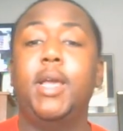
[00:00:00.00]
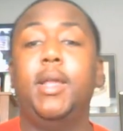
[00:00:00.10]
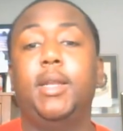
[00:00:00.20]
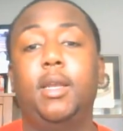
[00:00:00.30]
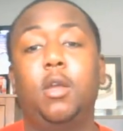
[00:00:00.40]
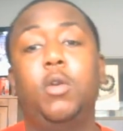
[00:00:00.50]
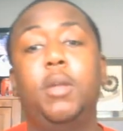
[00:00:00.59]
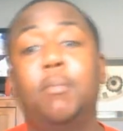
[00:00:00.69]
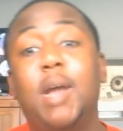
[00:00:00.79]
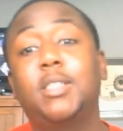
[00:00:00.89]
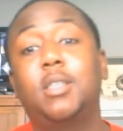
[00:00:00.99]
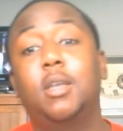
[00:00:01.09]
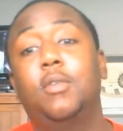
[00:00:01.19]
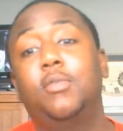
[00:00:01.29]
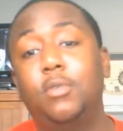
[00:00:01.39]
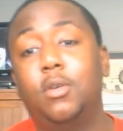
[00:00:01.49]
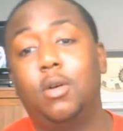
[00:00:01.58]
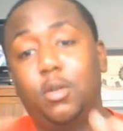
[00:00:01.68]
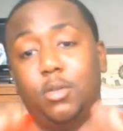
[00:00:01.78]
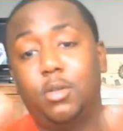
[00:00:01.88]
and they loaded my stuff
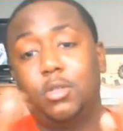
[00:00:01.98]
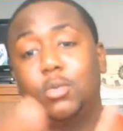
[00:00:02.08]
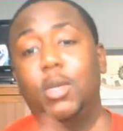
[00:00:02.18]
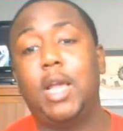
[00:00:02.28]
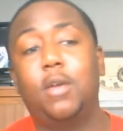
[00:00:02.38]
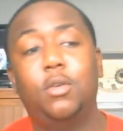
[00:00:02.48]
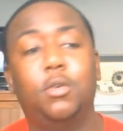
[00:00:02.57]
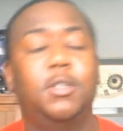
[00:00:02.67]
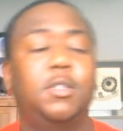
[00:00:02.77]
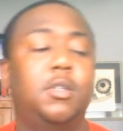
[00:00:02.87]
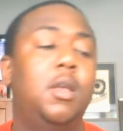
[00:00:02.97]
on those swing out doors.